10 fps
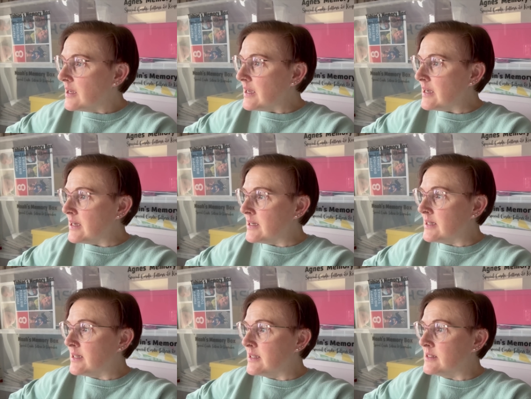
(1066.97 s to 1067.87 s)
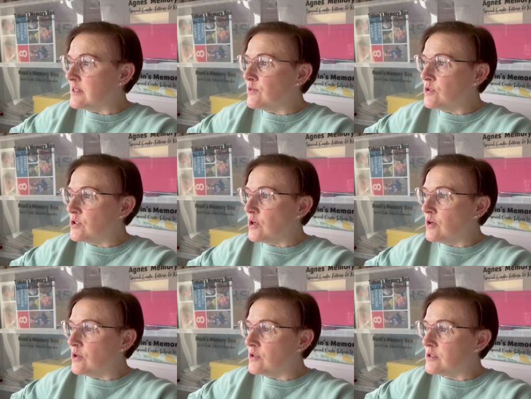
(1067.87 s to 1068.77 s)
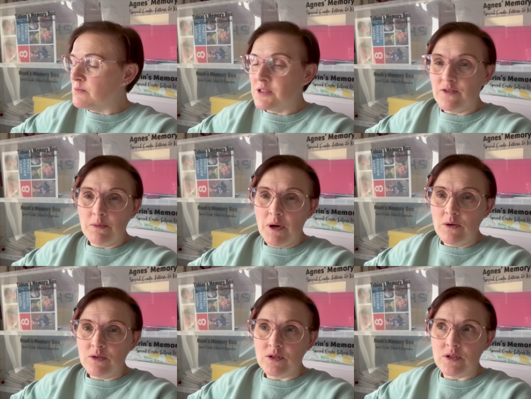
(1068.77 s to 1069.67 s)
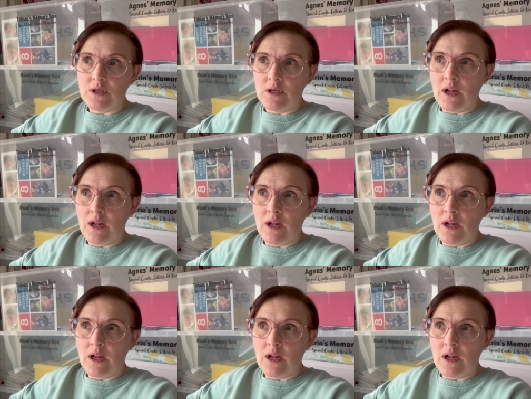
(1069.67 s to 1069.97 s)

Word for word: And I've also got some stuff to post